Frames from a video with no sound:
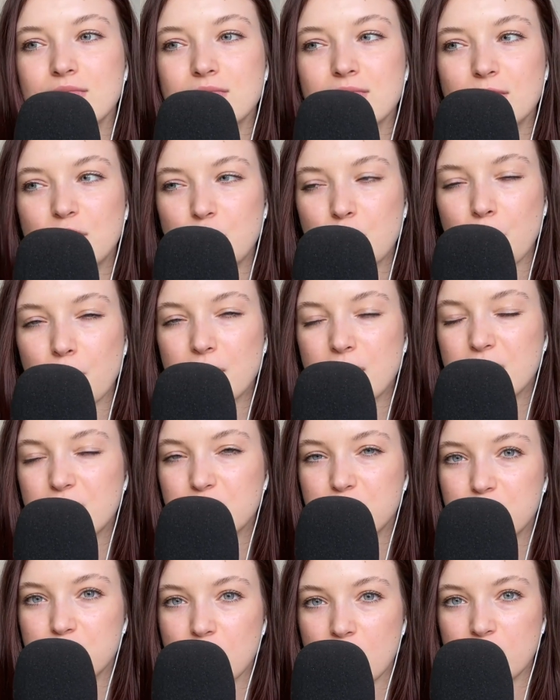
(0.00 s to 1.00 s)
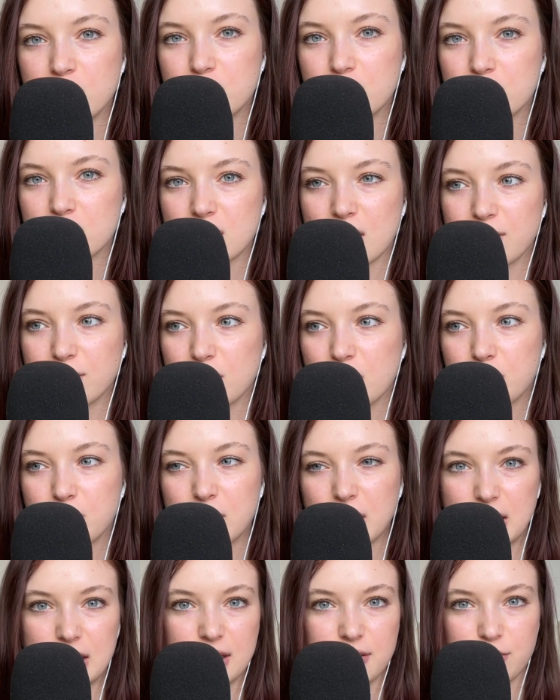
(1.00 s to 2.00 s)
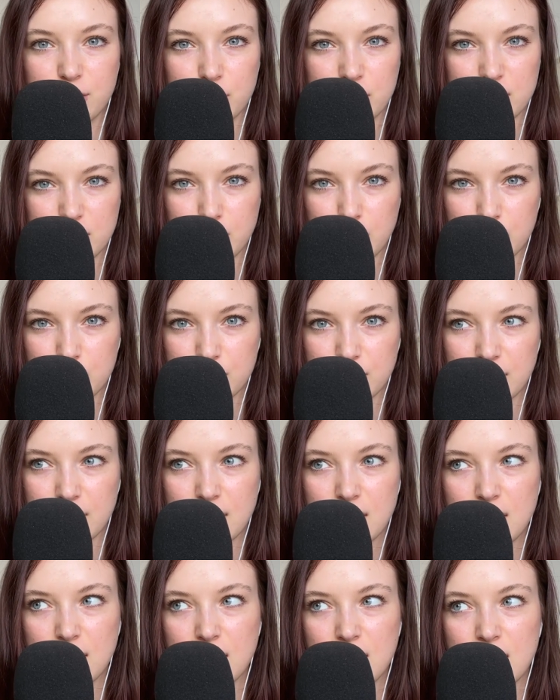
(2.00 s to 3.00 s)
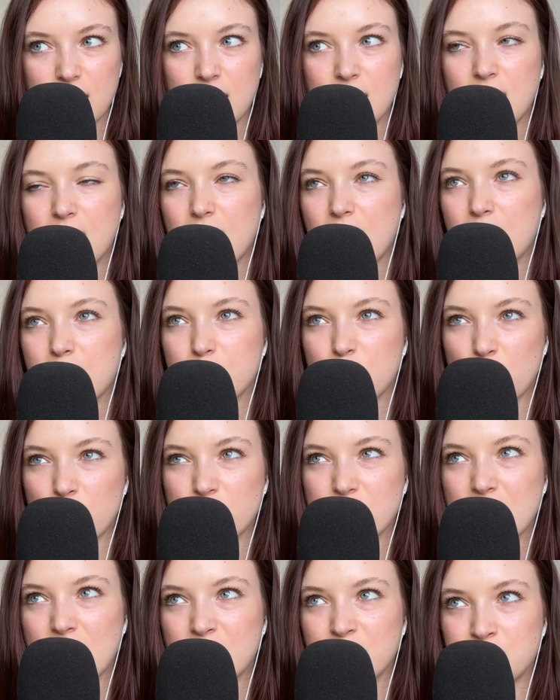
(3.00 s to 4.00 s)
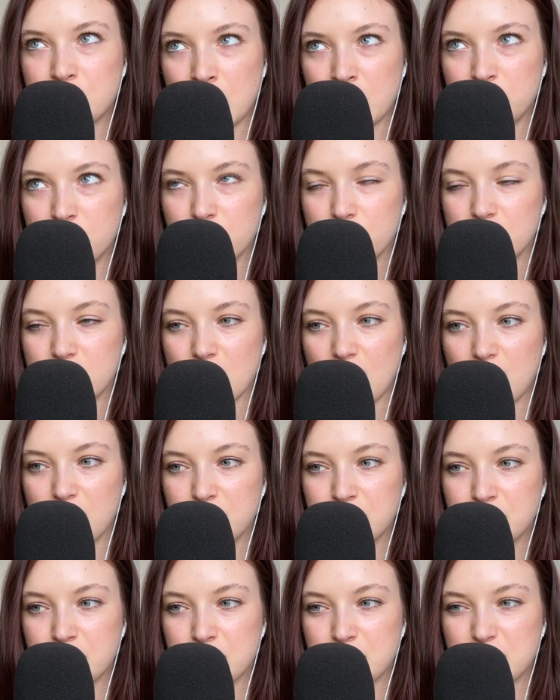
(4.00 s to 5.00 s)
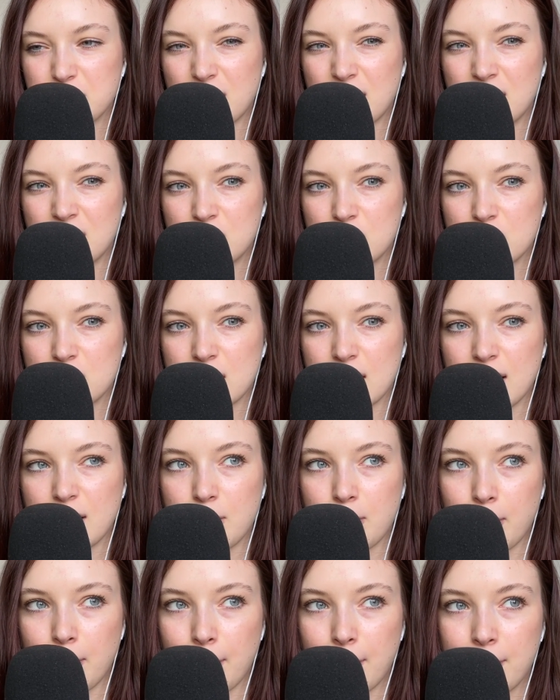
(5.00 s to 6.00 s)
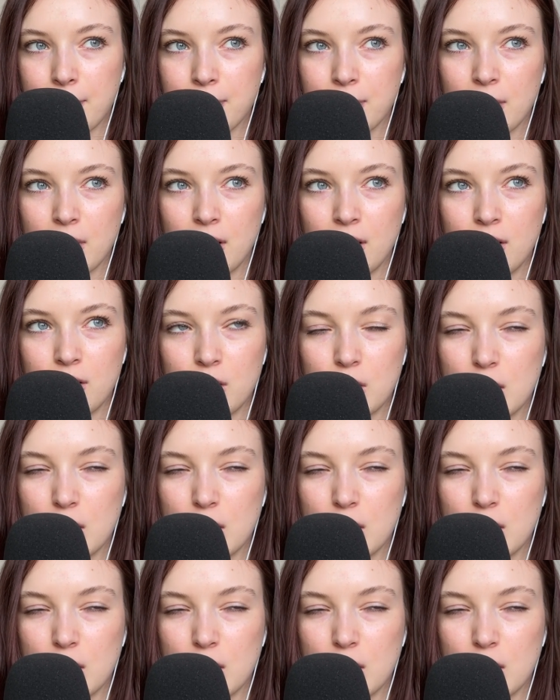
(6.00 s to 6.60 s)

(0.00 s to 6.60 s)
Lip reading: You don't need to change yourself completely for this person. And I'm not saying change yourself, I'm saying just you